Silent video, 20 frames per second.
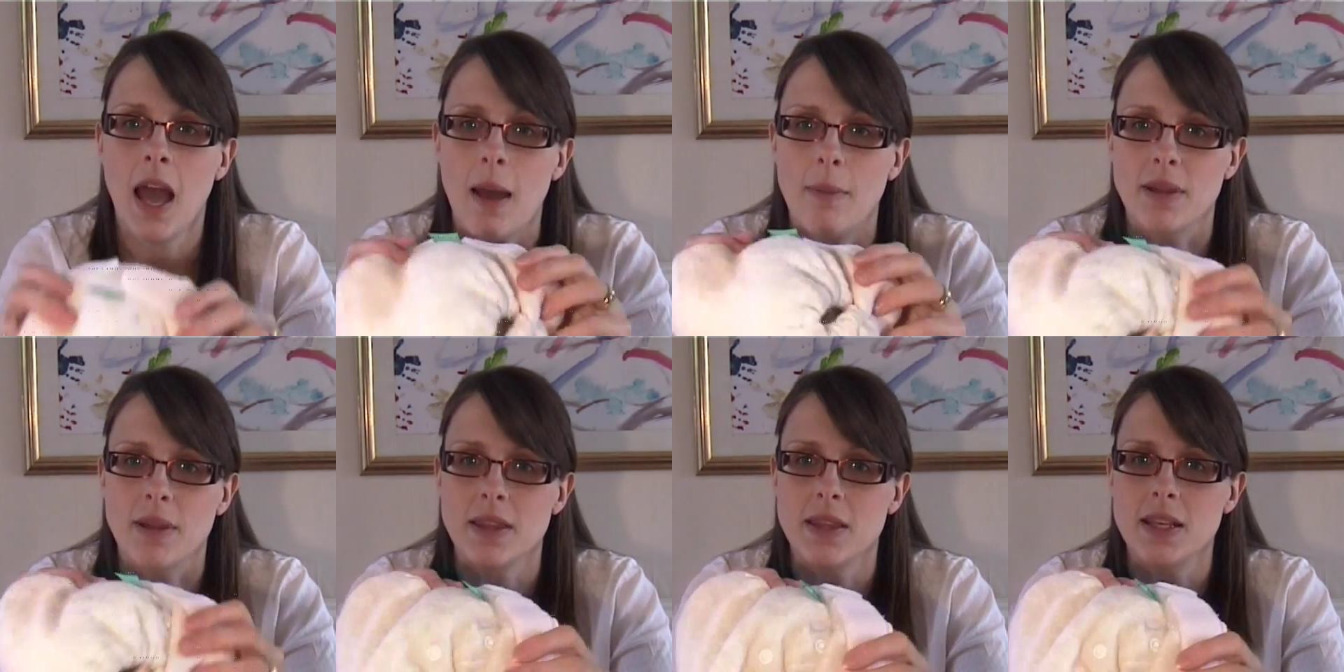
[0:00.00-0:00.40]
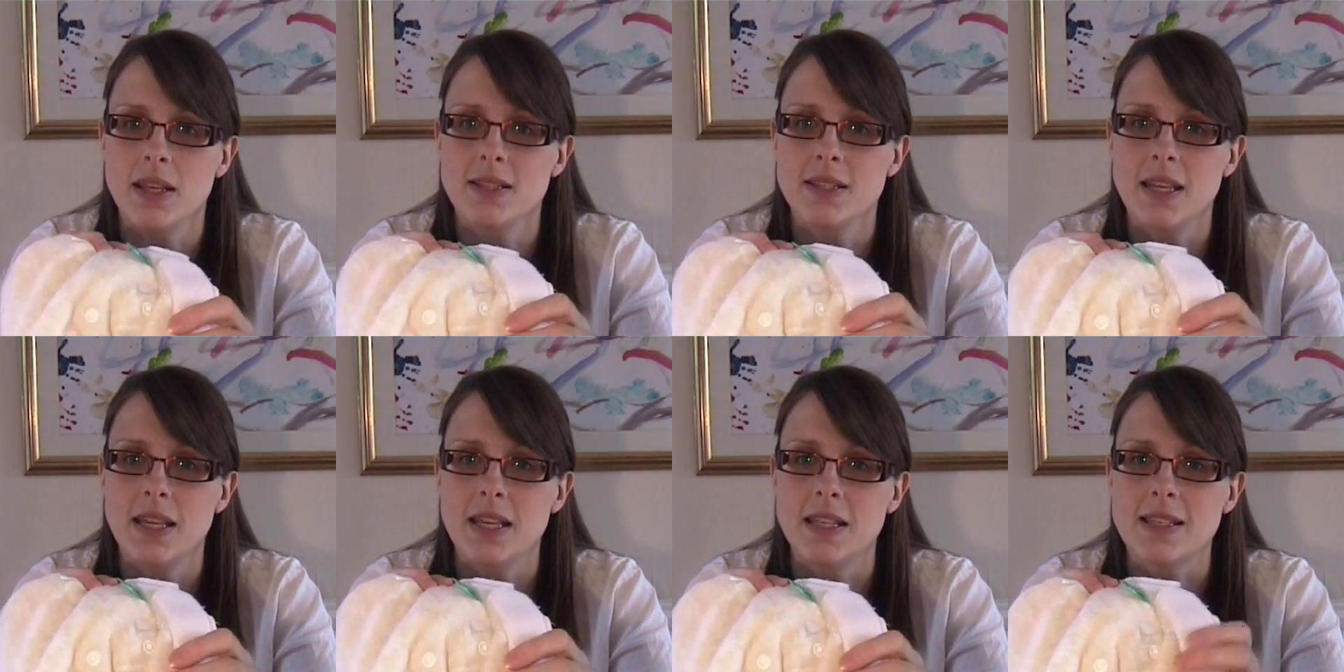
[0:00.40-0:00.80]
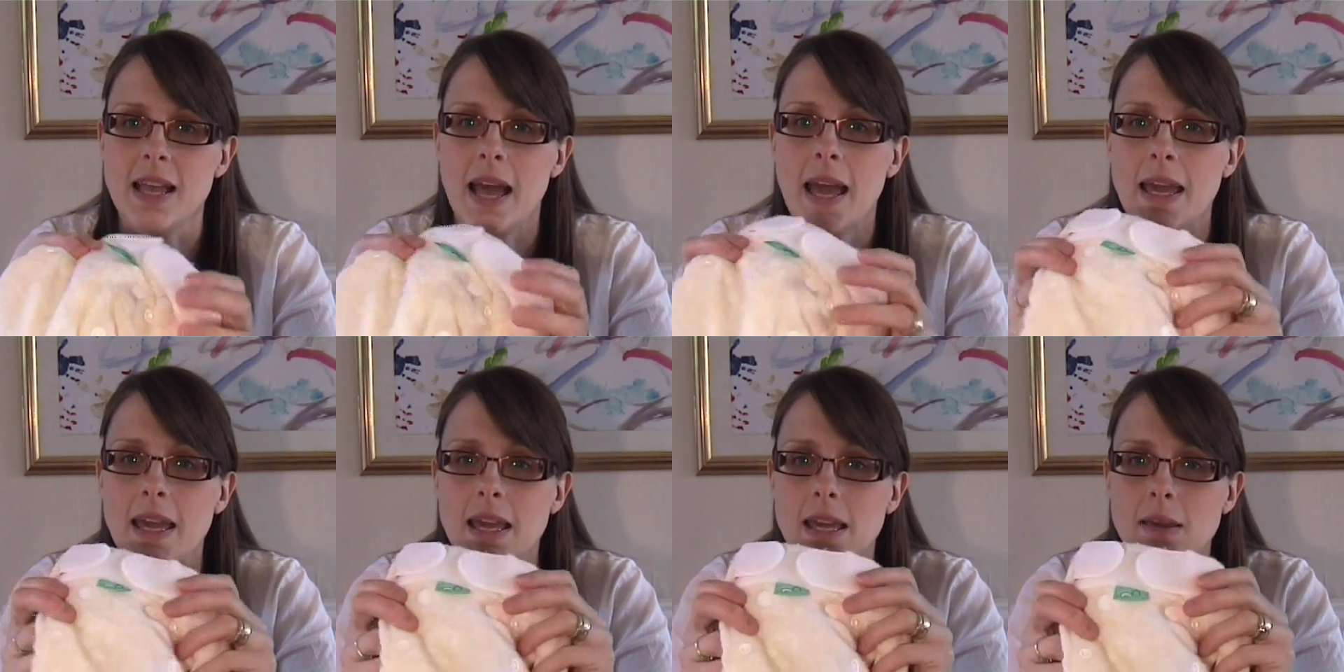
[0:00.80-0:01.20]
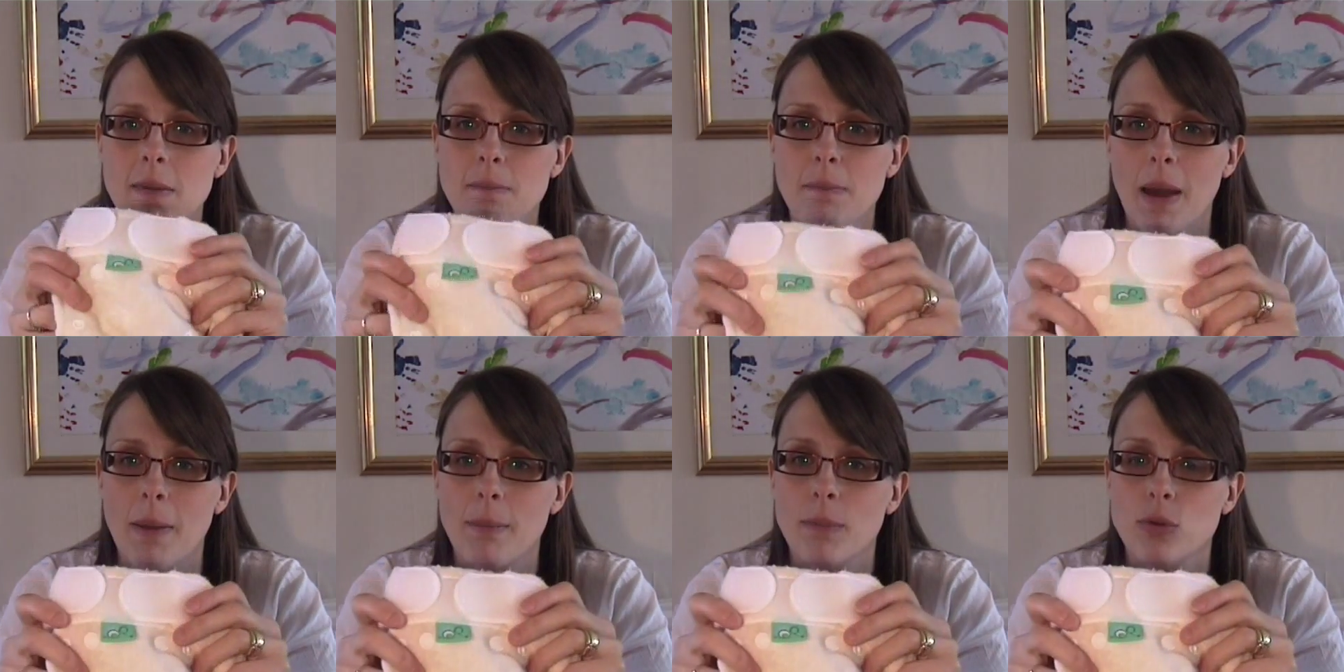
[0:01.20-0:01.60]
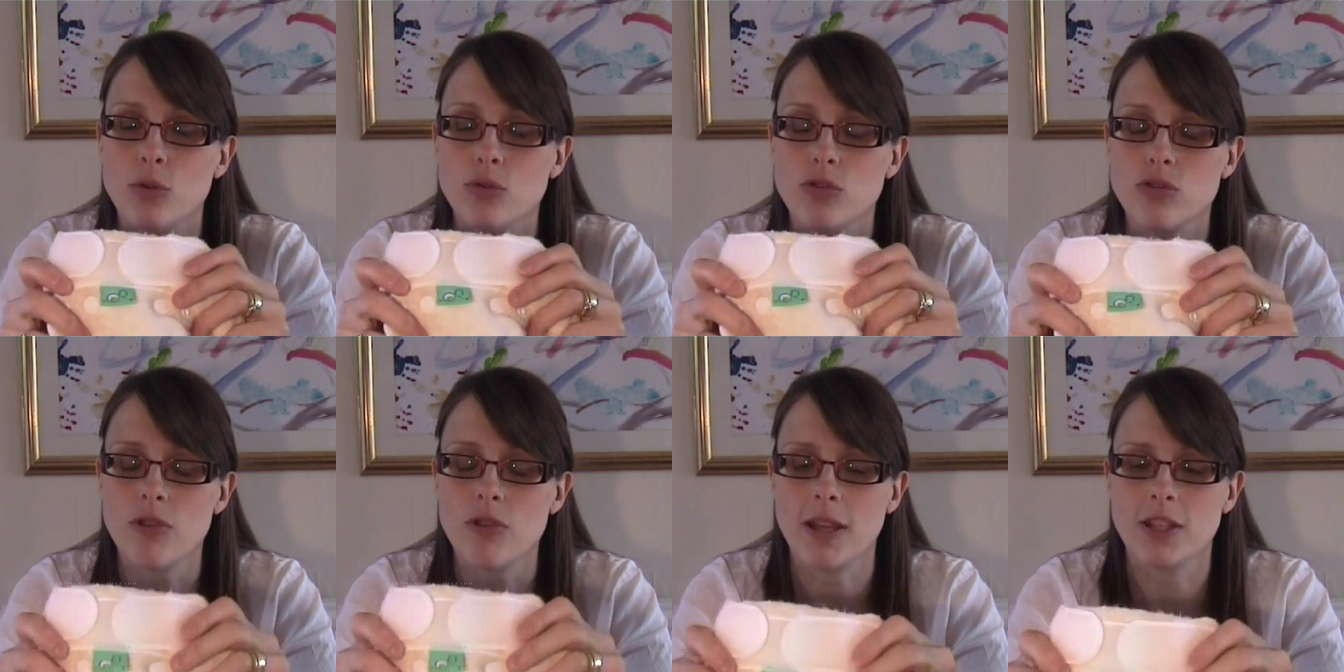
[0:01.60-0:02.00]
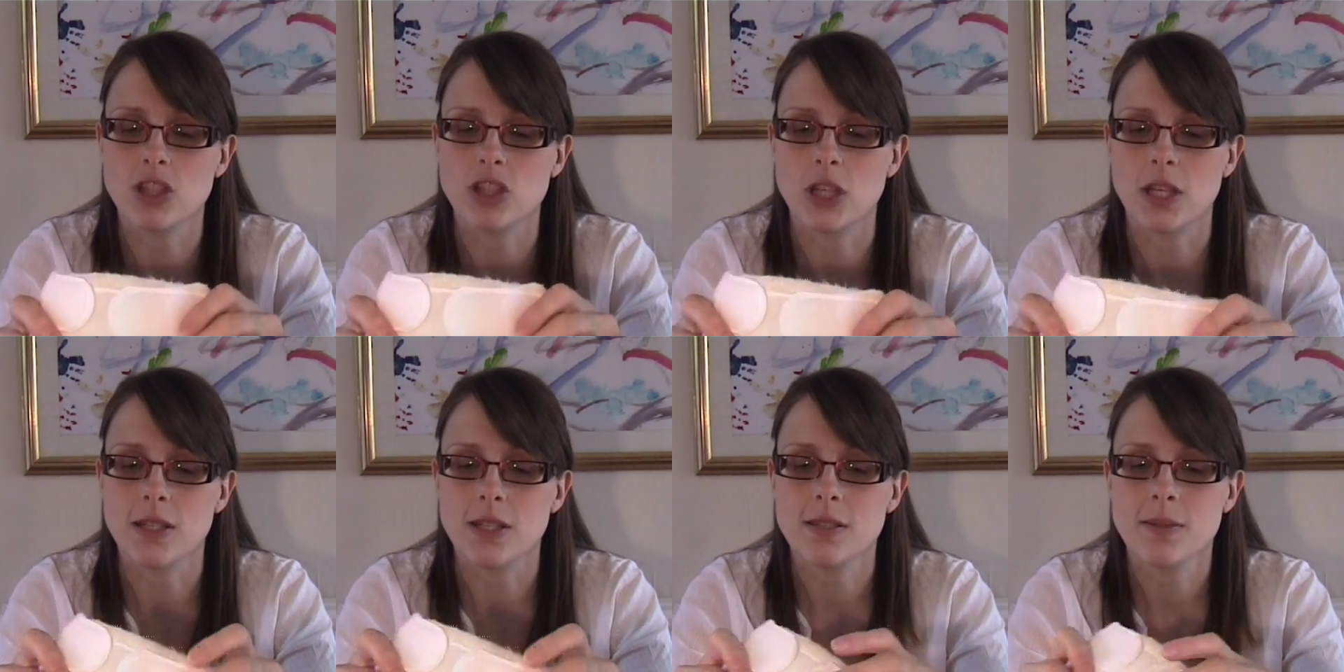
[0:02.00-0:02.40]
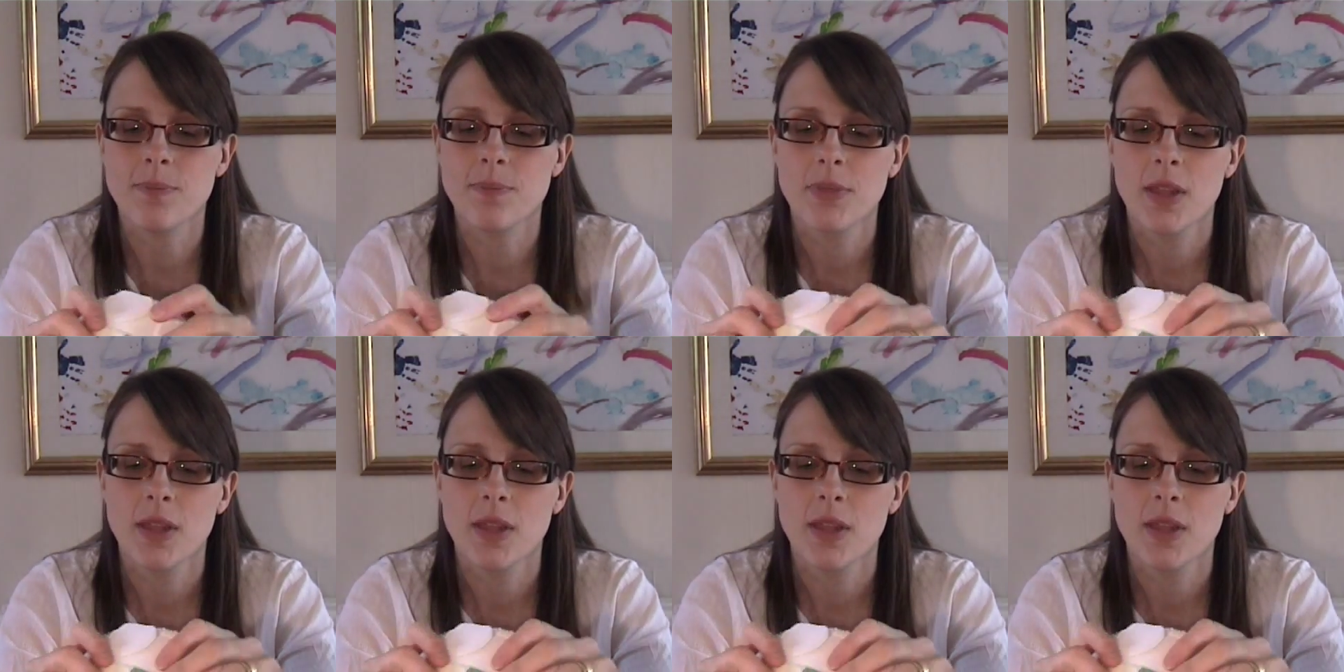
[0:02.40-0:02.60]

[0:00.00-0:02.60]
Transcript: I mean, this is a bamboo stretchies,